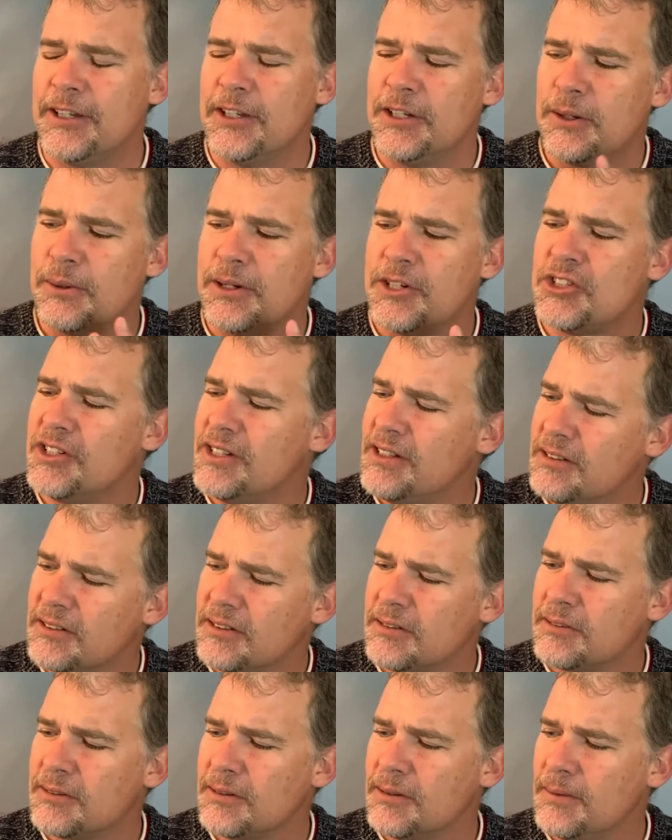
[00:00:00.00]
you know what,
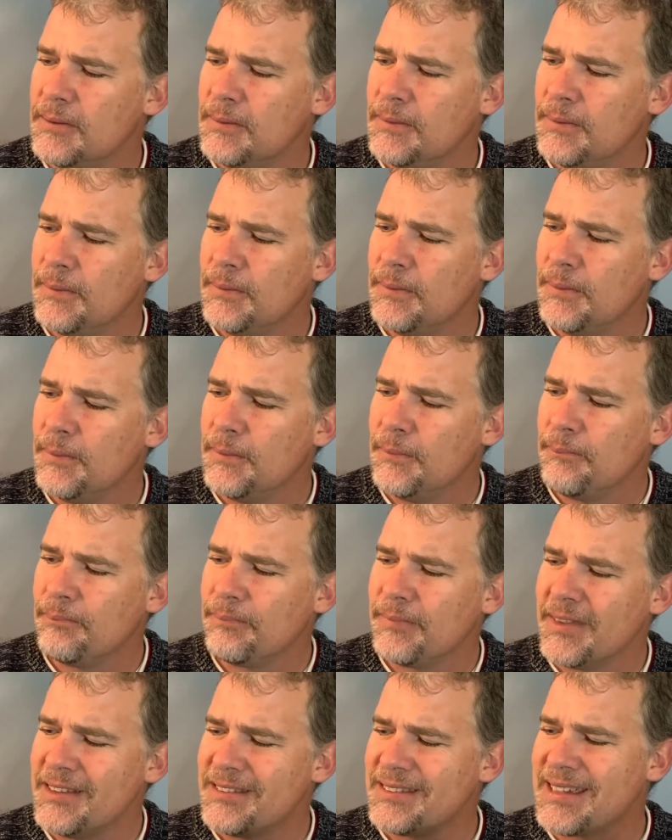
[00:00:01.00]
Jesus,
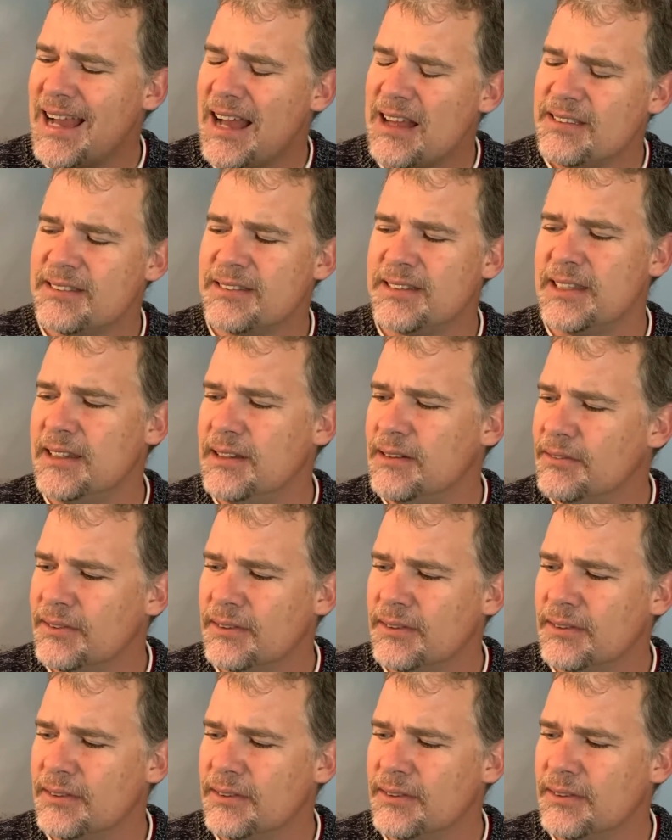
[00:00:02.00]
this guy Steve,